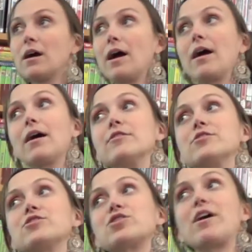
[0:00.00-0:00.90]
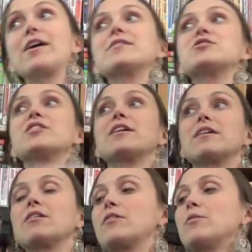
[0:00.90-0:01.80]
and trying to get
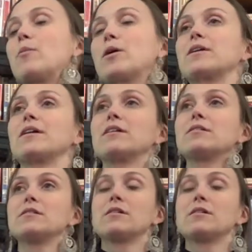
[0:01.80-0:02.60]
it on the market.